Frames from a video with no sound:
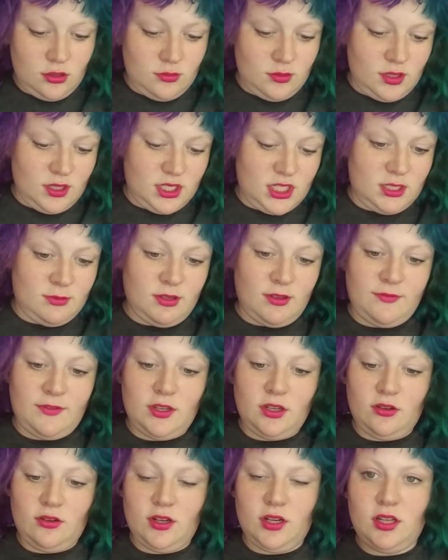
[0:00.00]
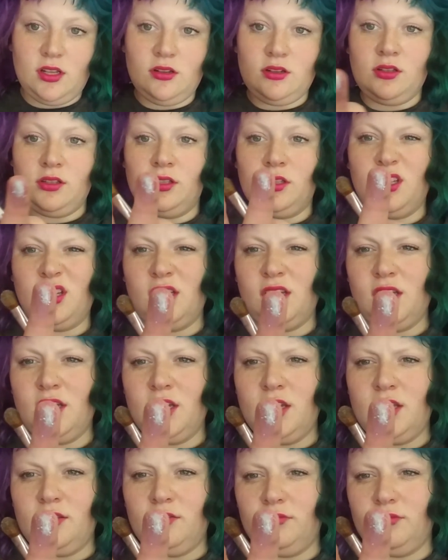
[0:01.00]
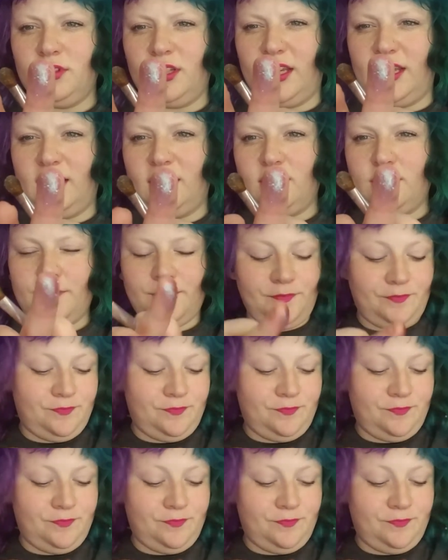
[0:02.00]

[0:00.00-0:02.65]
Let me stick my finger in it like